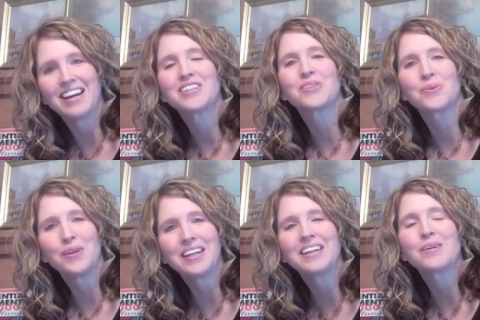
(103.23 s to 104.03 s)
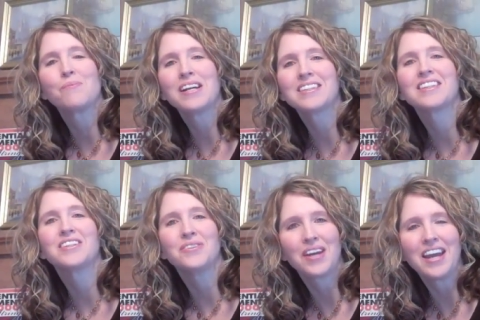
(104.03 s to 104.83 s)
As you're tweaking your
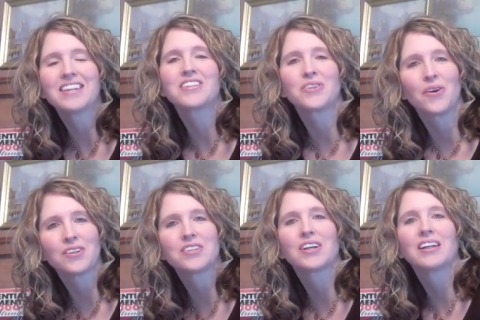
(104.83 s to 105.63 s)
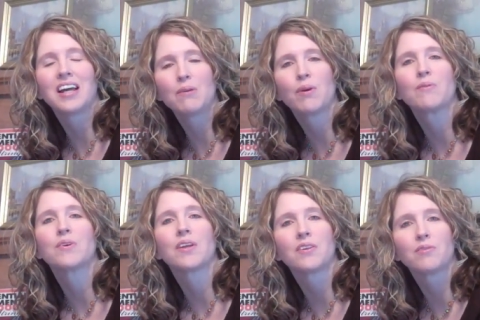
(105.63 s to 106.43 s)
message, you can start to collaborate
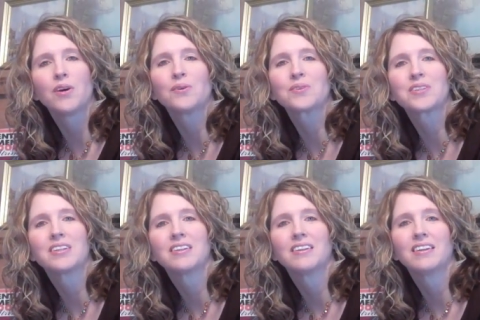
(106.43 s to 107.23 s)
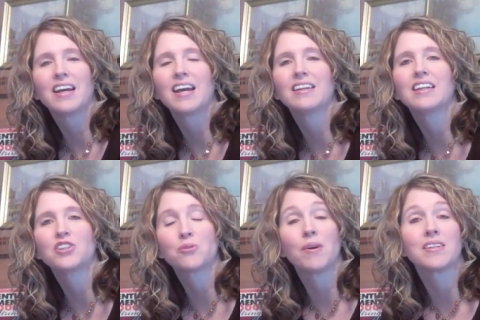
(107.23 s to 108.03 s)
with other folks and
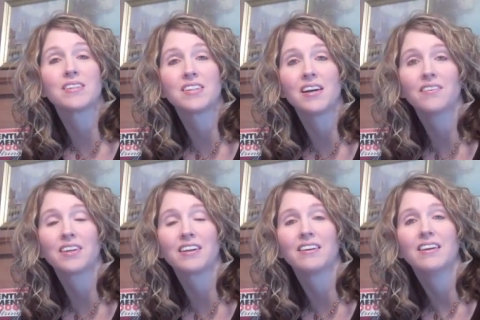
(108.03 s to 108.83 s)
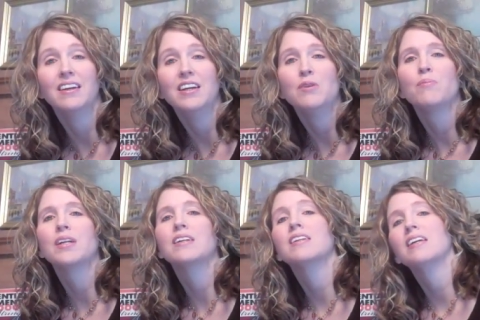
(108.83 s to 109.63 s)
get your message out there.
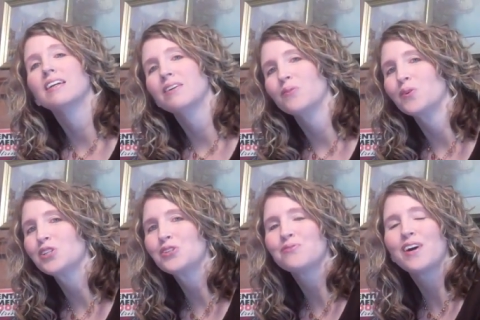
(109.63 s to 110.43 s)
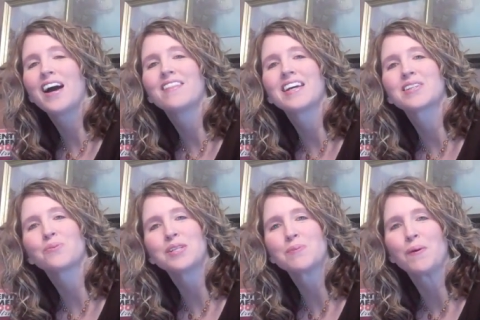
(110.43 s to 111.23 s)
But once you find that
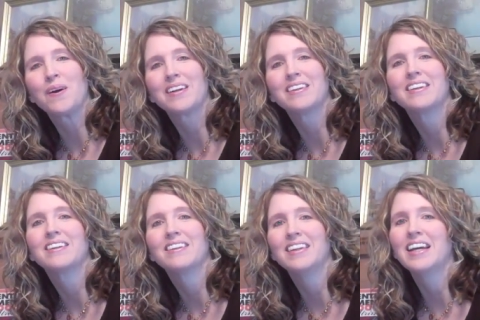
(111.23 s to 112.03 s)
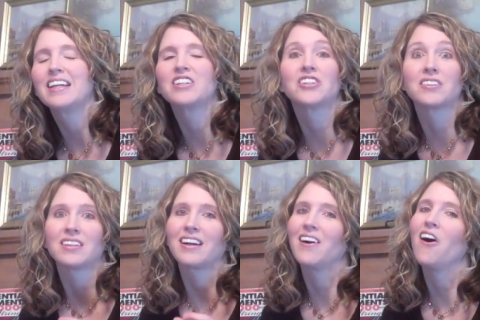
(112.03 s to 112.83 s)
sweet spot, then it's
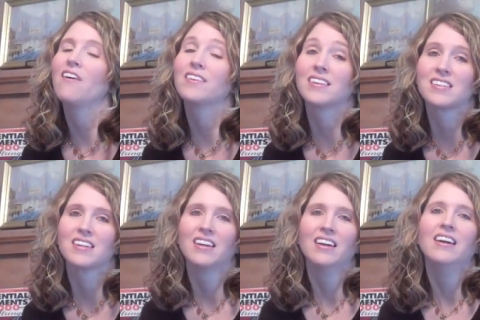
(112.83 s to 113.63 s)
just like obvious